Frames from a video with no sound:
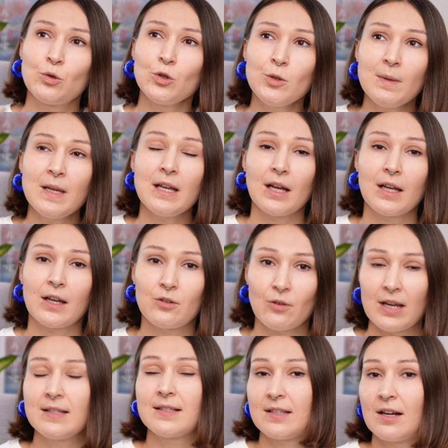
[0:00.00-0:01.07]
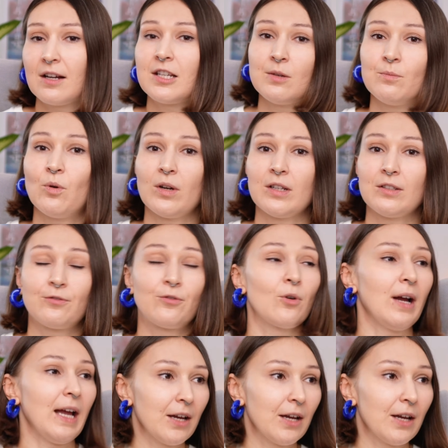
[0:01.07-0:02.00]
could be a great starting point for